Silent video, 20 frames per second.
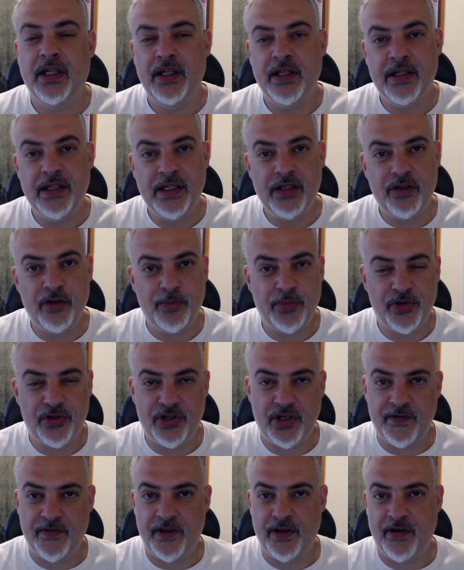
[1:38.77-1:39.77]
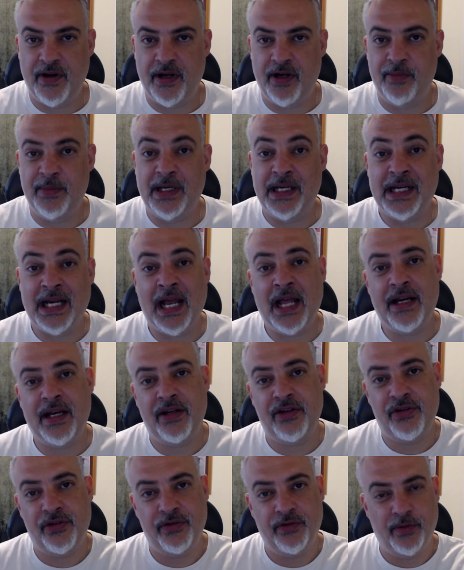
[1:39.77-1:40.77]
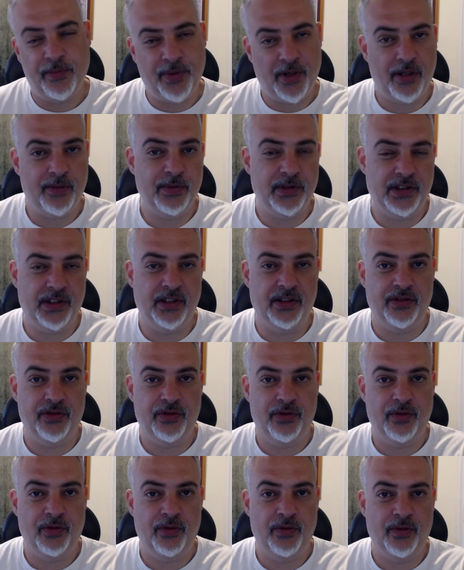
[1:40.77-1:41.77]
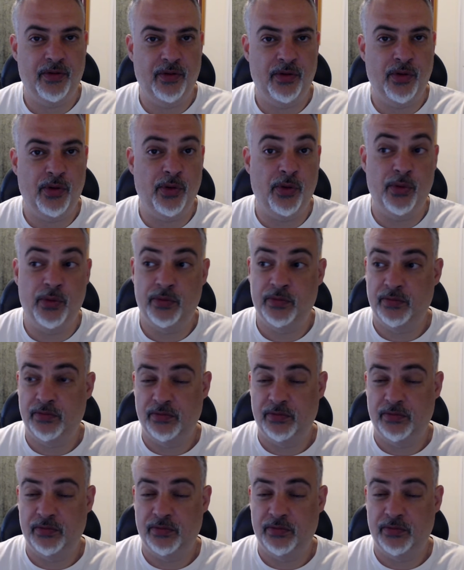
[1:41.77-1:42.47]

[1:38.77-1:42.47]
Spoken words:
need to perceive their enemy not as the Republicans, who